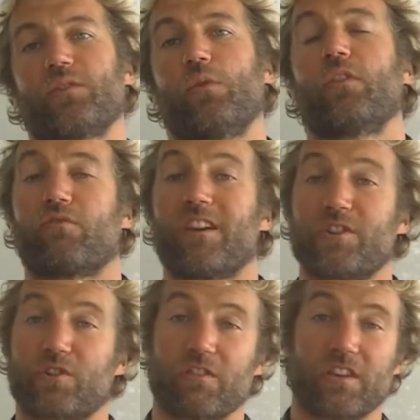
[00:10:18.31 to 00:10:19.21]
It's worth
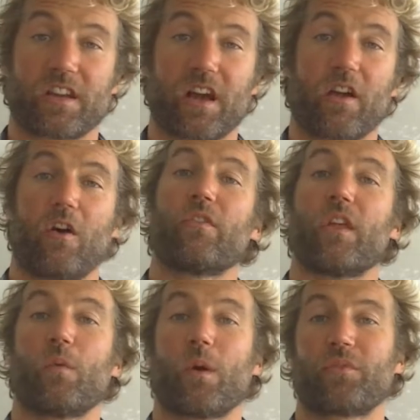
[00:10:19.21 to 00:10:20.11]
registering your kite on
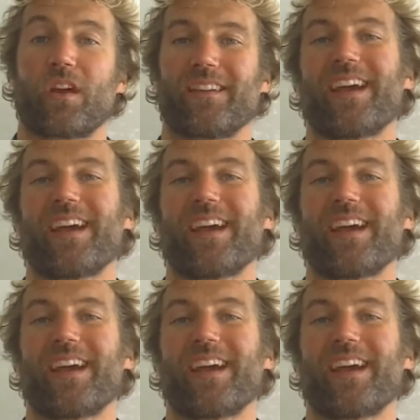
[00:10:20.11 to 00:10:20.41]
their website.